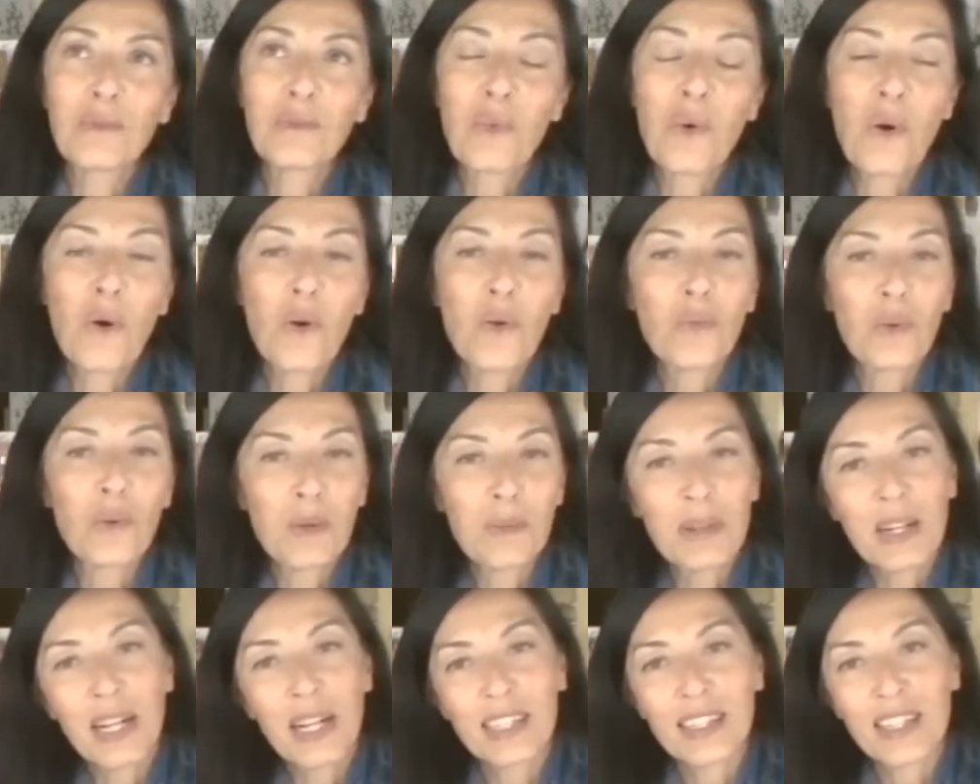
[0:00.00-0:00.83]
more
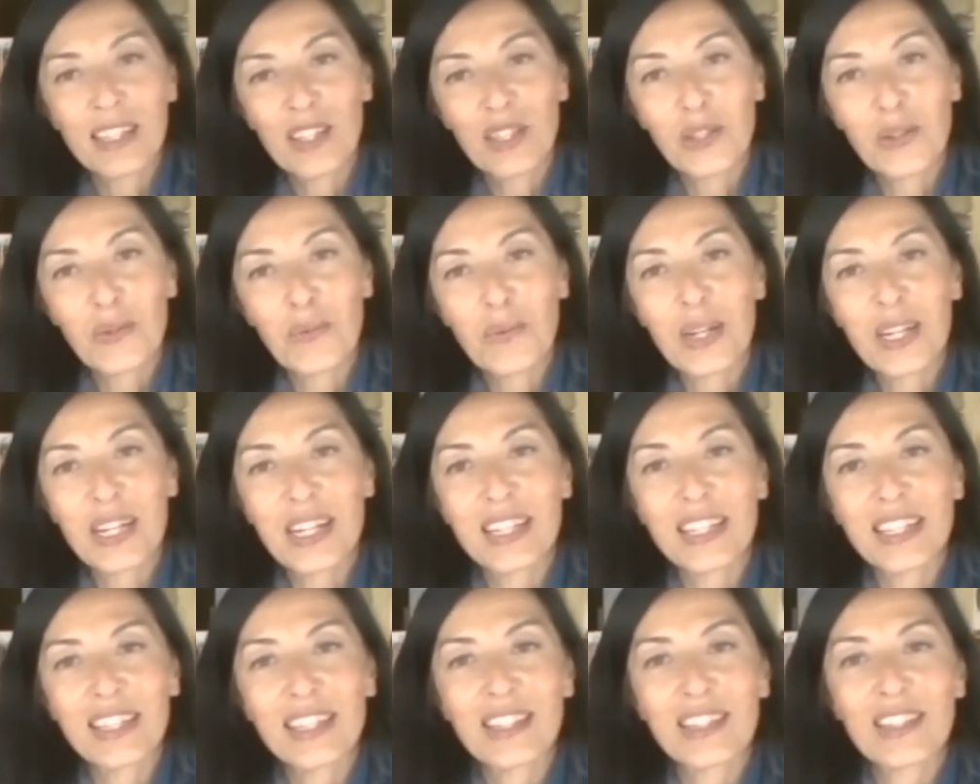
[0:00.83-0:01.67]
women
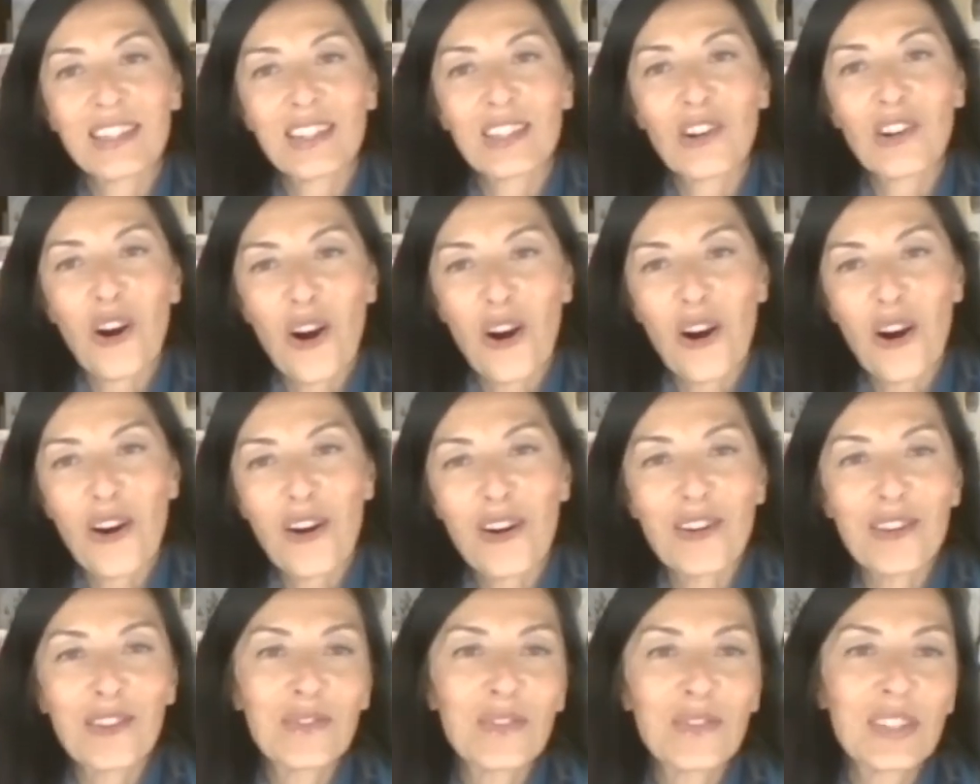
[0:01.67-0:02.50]
accessories,
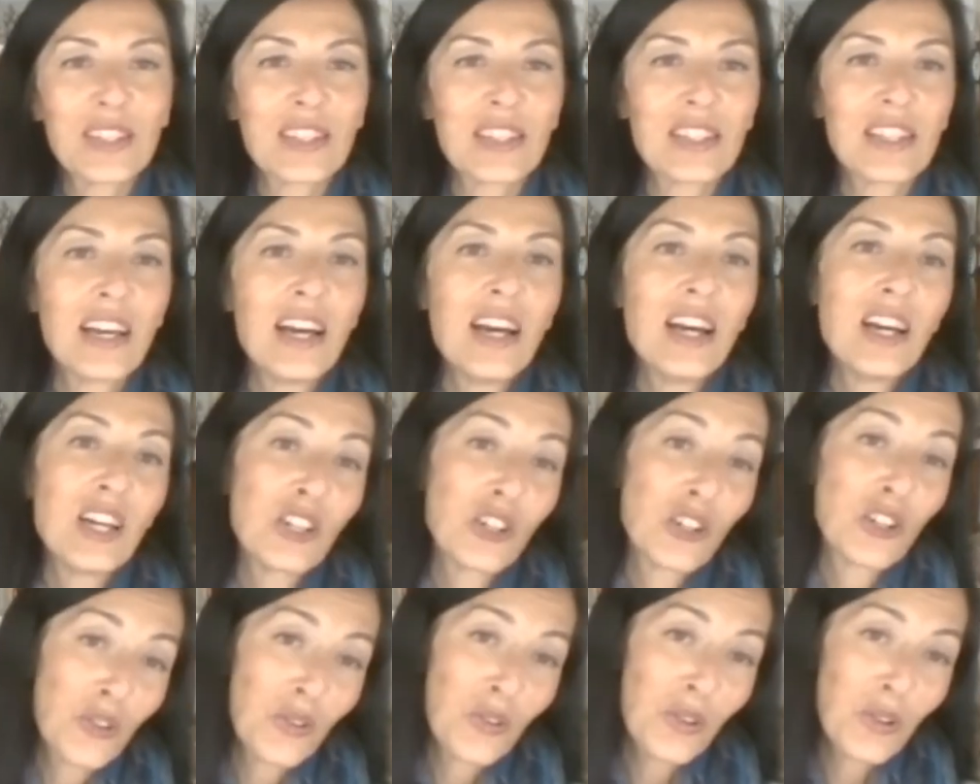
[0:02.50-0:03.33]
scarves,
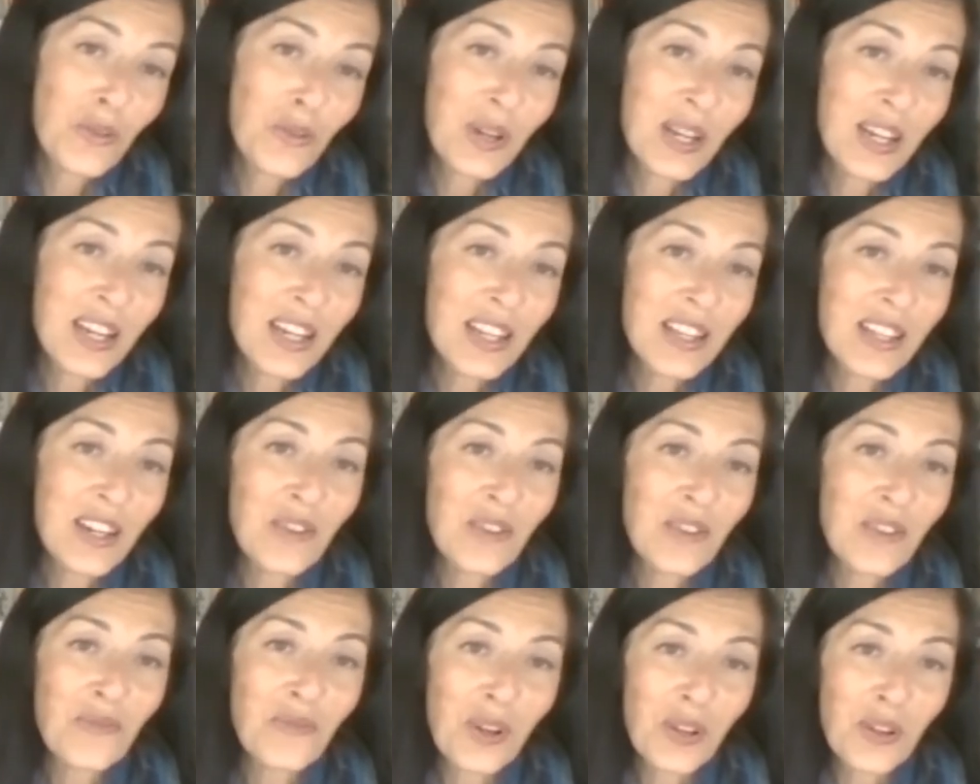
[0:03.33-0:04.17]
jewelry that
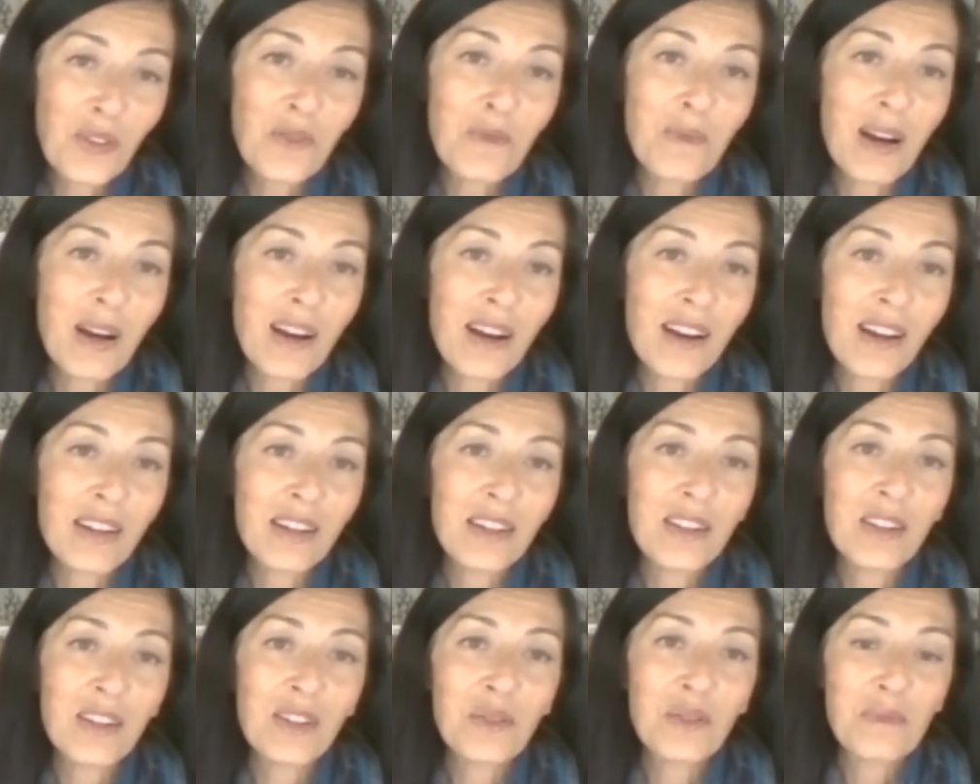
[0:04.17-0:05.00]
a friend of
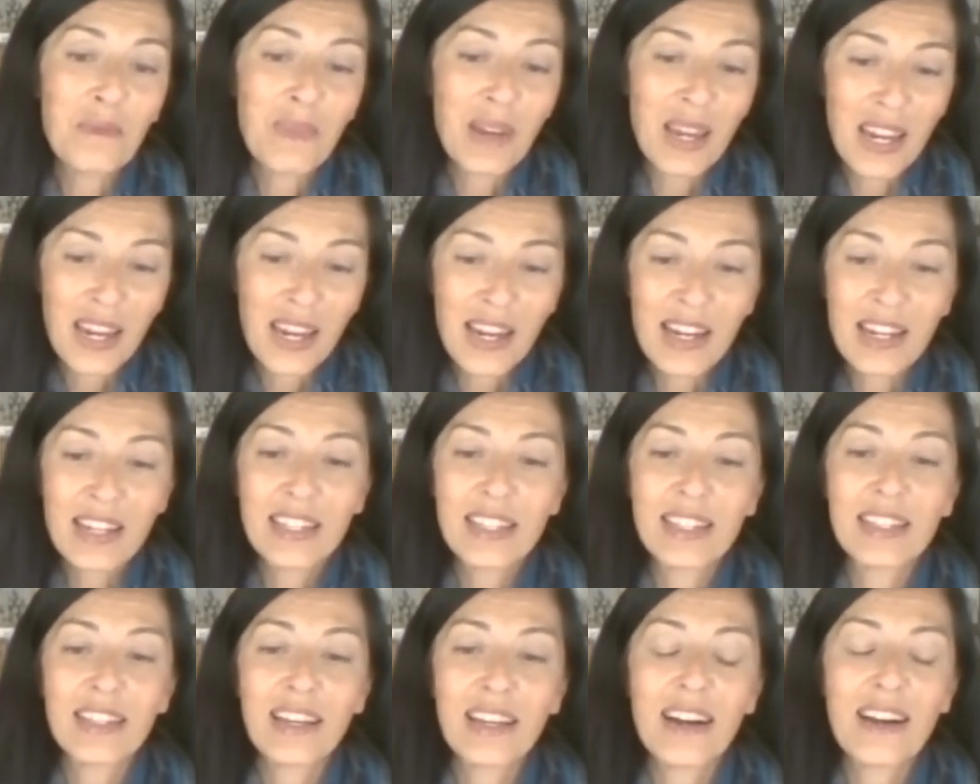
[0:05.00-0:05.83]
mine, you know,
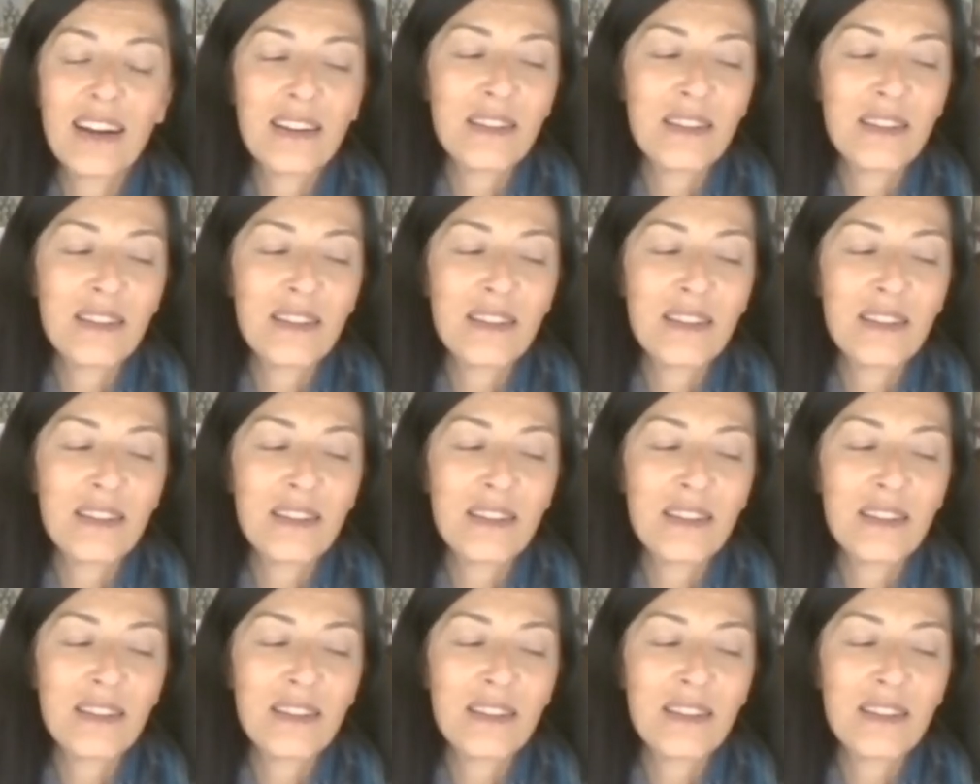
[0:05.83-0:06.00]
makes,